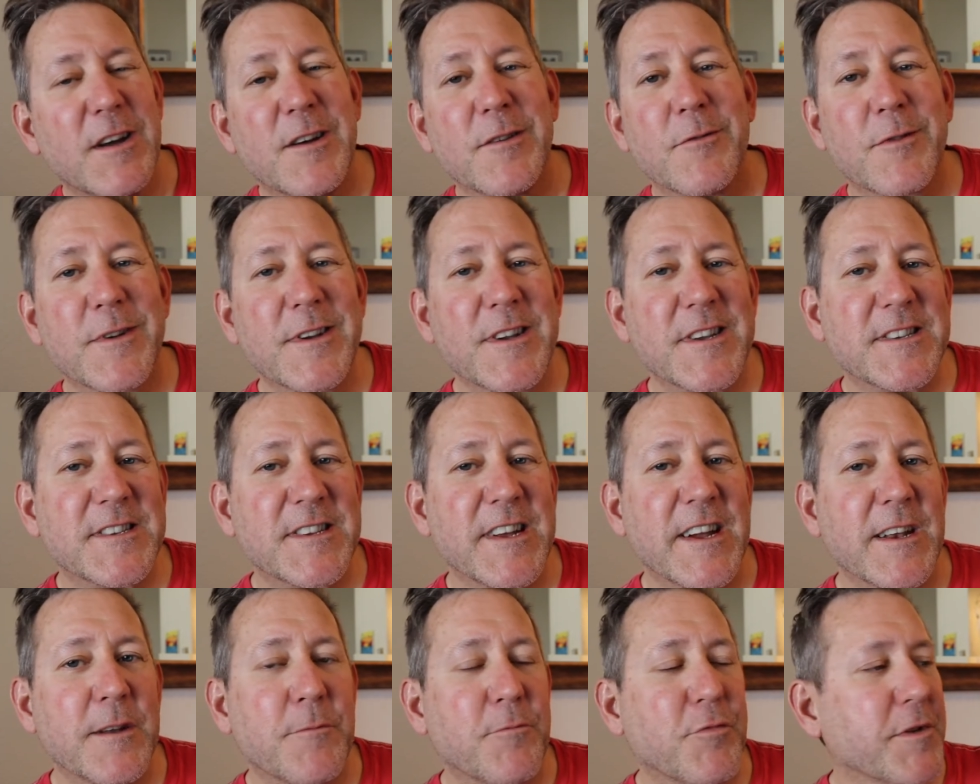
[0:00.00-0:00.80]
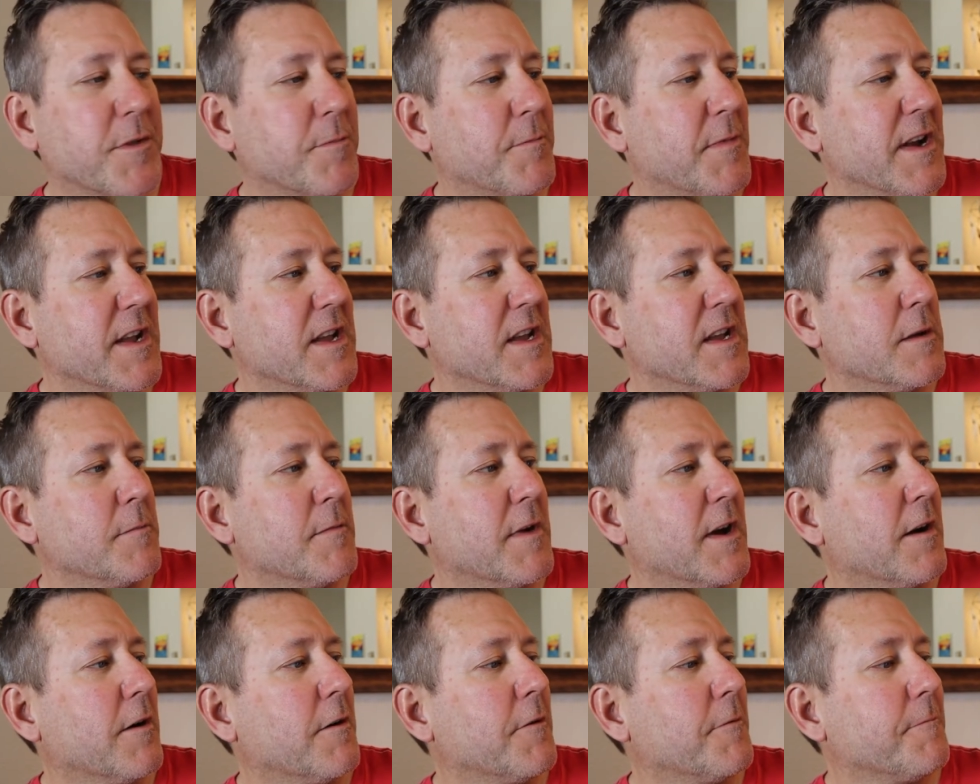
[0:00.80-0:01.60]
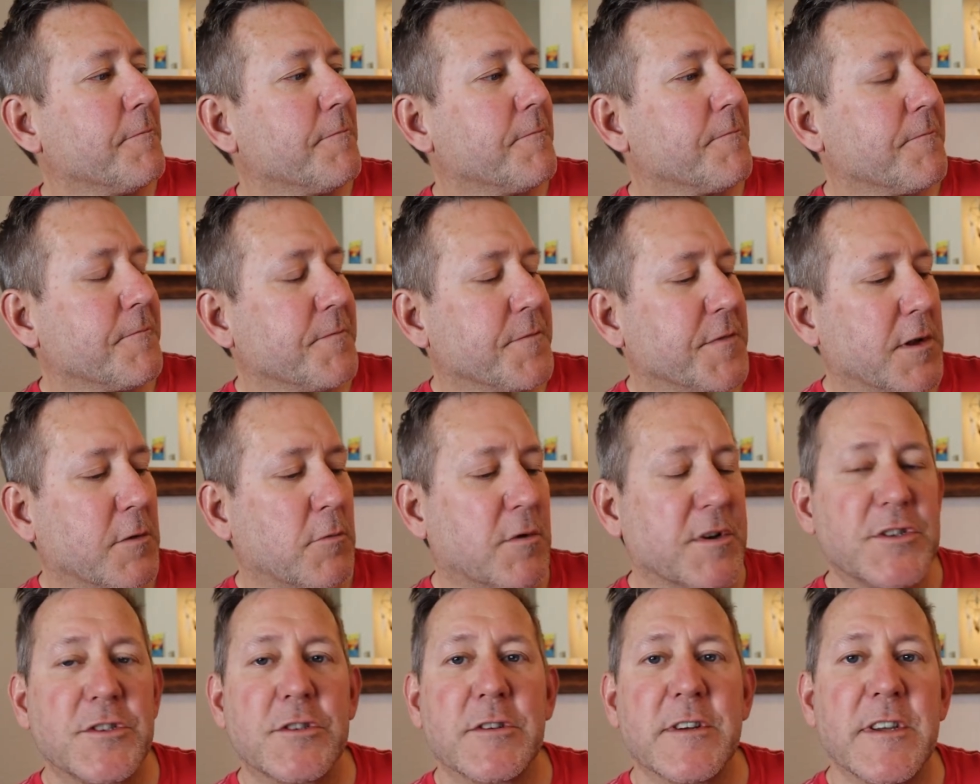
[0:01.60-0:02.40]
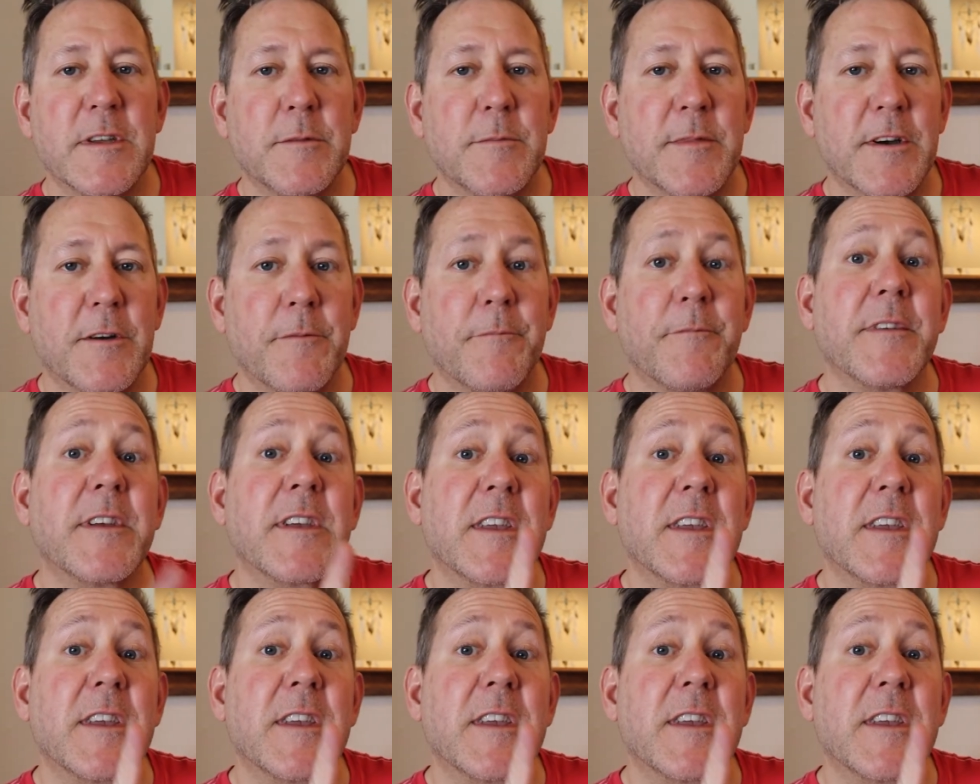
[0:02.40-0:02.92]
We're going to sign up with my email. What's your email?